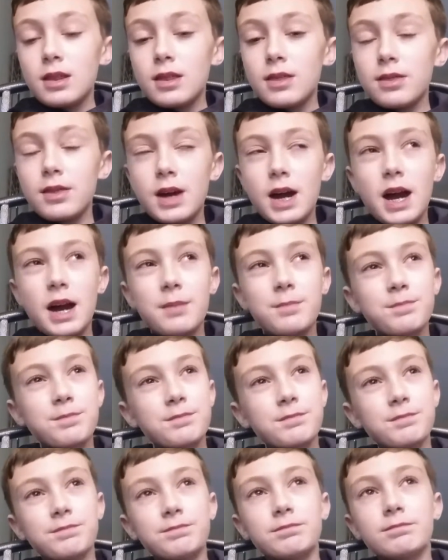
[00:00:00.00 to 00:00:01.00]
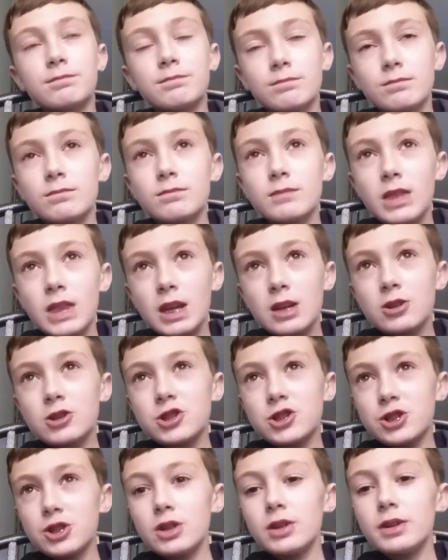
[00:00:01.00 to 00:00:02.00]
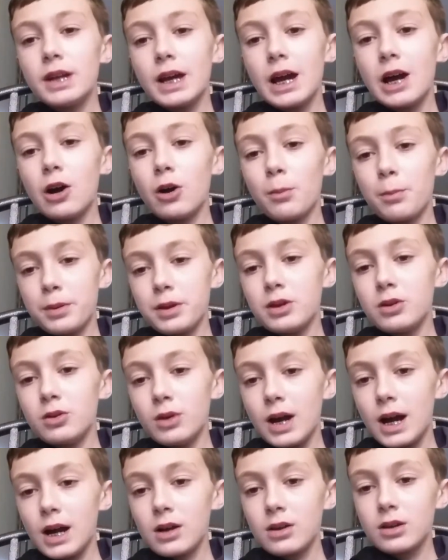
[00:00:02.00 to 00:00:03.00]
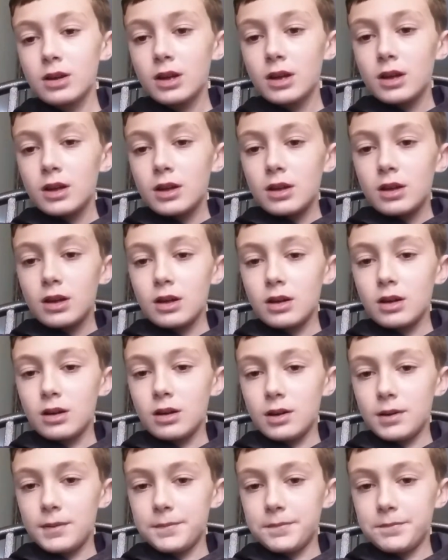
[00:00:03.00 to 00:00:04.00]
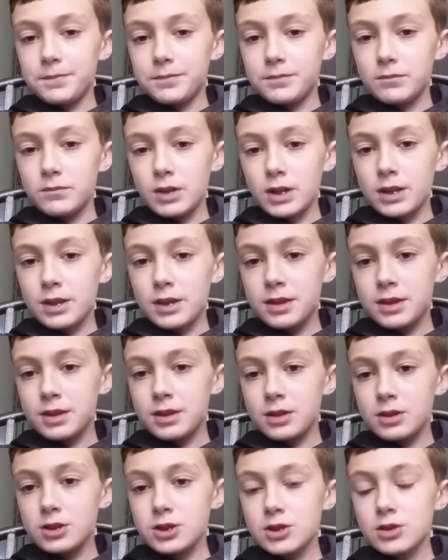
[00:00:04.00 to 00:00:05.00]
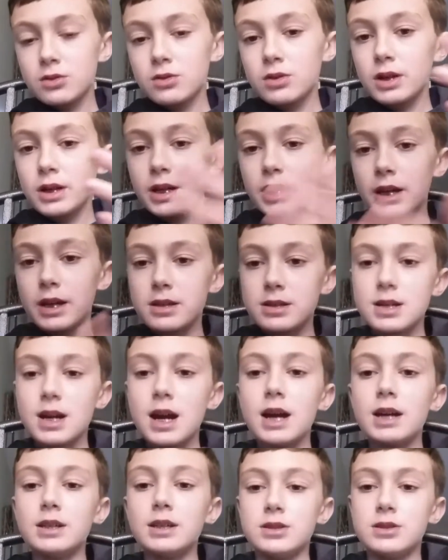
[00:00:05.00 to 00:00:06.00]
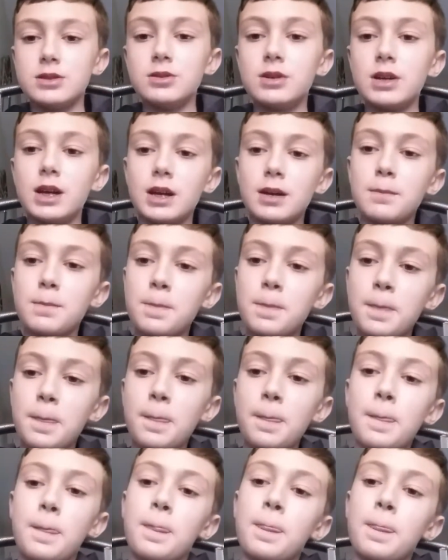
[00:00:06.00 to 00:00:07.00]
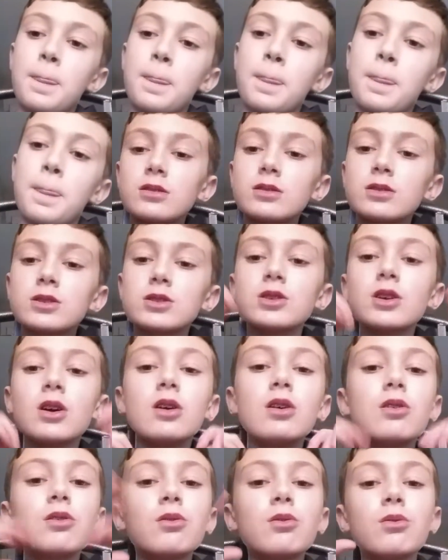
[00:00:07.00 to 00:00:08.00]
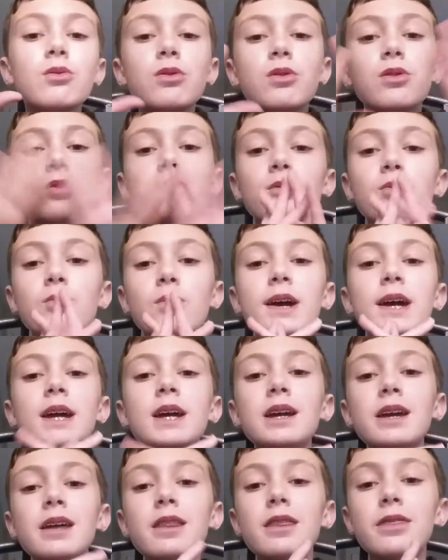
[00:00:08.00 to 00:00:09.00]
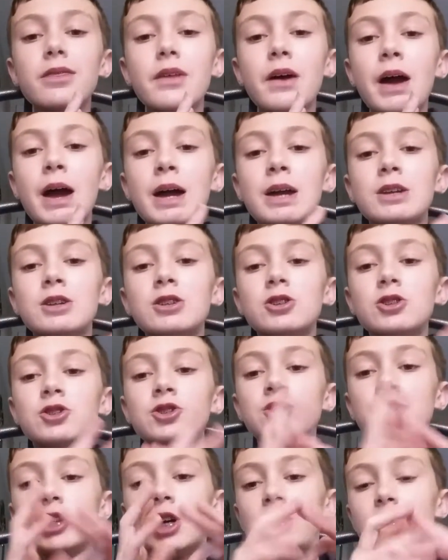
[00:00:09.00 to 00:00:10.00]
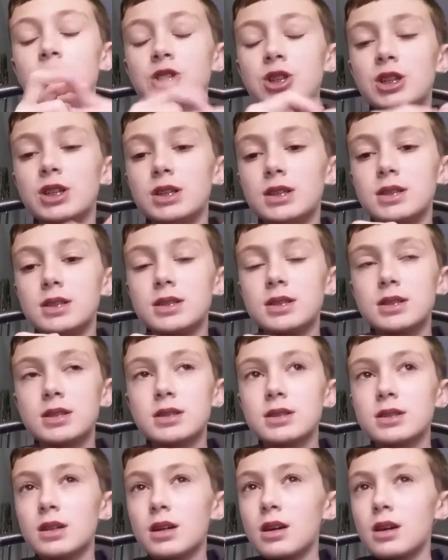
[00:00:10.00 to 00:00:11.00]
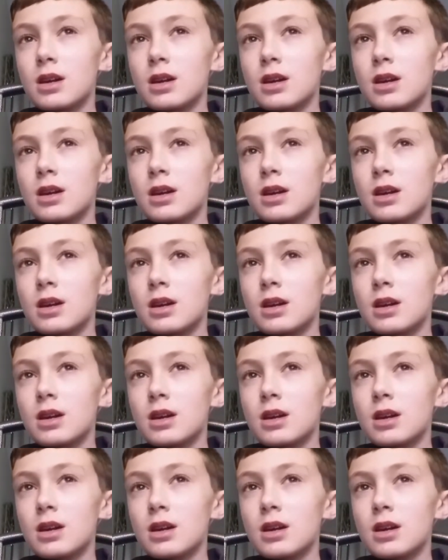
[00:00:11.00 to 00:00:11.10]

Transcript: that should help you out with scoring as high as you can. So the way that judges